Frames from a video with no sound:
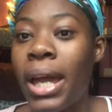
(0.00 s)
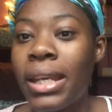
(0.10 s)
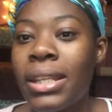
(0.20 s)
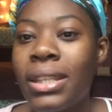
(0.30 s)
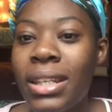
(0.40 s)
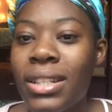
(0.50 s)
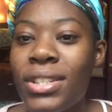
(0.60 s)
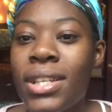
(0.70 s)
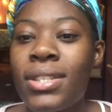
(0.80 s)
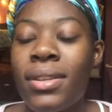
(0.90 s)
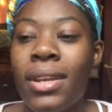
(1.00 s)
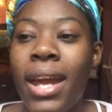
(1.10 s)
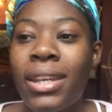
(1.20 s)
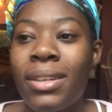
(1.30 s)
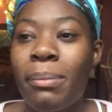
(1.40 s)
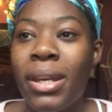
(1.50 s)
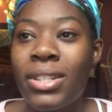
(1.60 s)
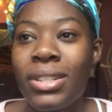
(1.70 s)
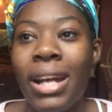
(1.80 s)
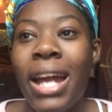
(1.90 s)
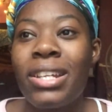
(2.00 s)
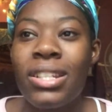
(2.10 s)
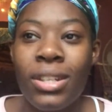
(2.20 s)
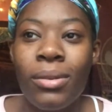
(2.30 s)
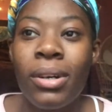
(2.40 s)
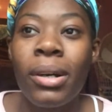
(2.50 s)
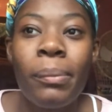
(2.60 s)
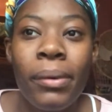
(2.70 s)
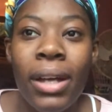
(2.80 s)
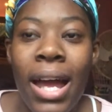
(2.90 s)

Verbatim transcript: anything just so that I can make sure I show up